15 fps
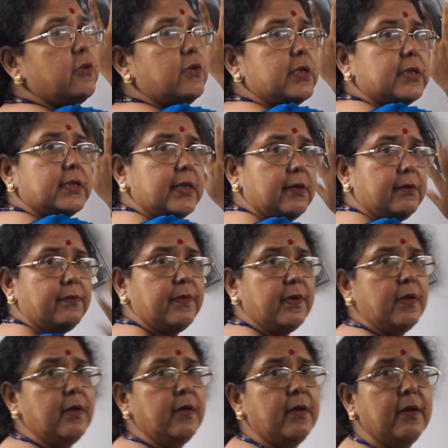itself.
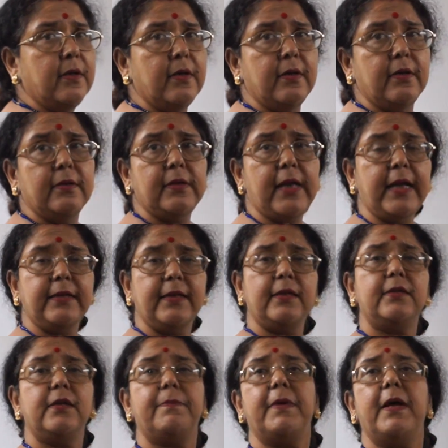Neither
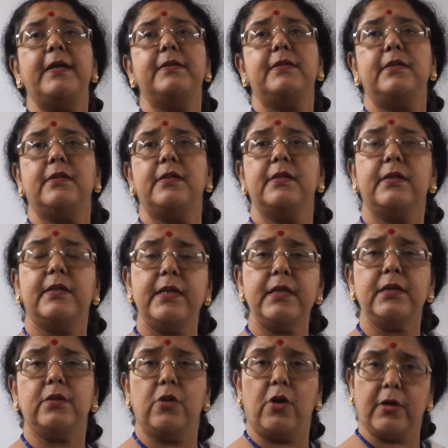the price is
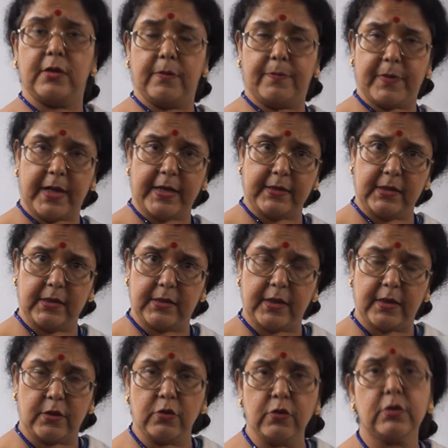increased nor the price is
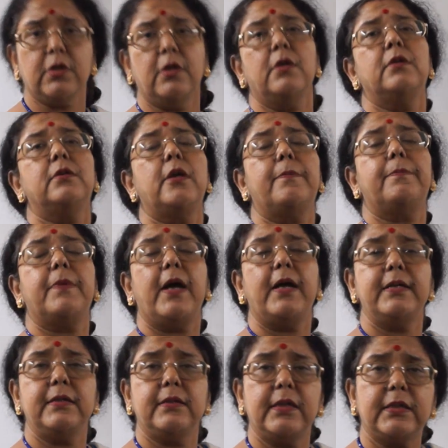reduced.
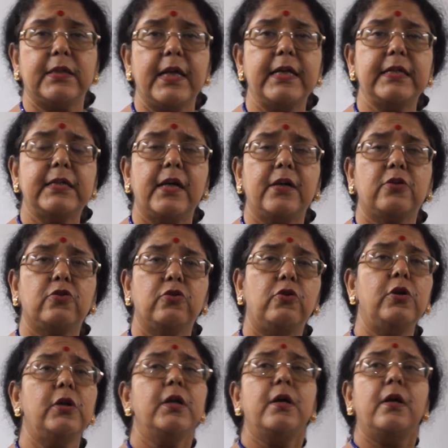The shares are
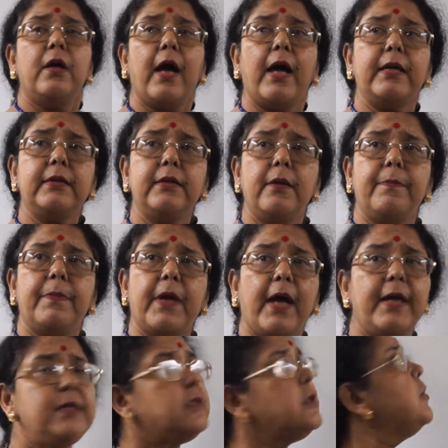sold at the
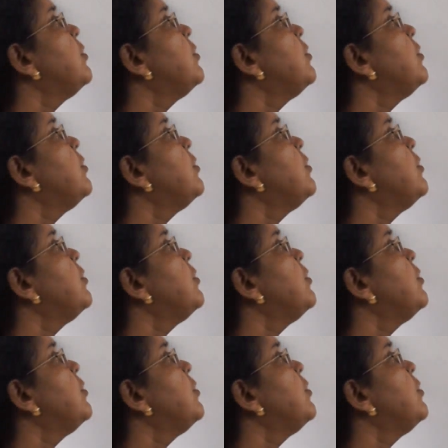price